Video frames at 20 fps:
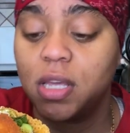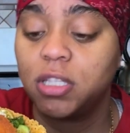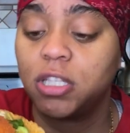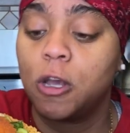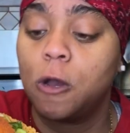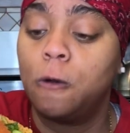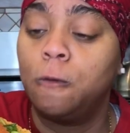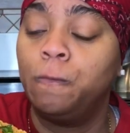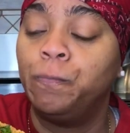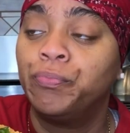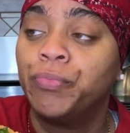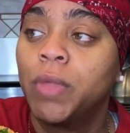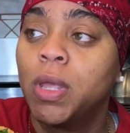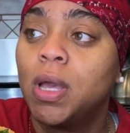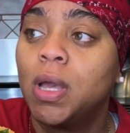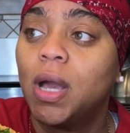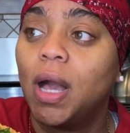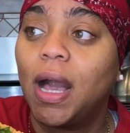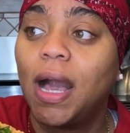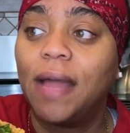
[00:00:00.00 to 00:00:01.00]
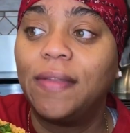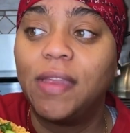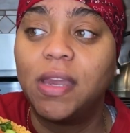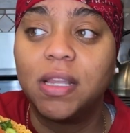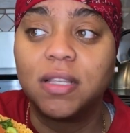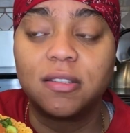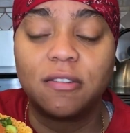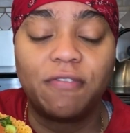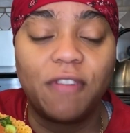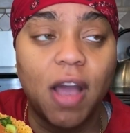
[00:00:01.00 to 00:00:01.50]
So I
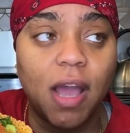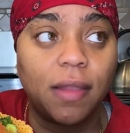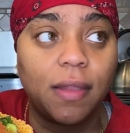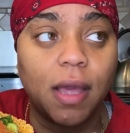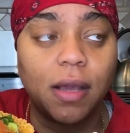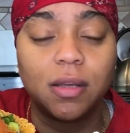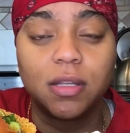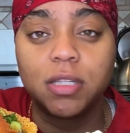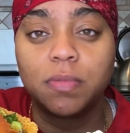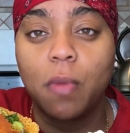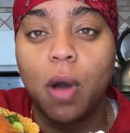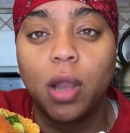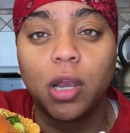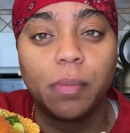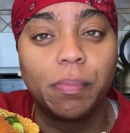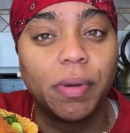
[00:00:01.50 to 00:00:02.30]
needed to find like a smaller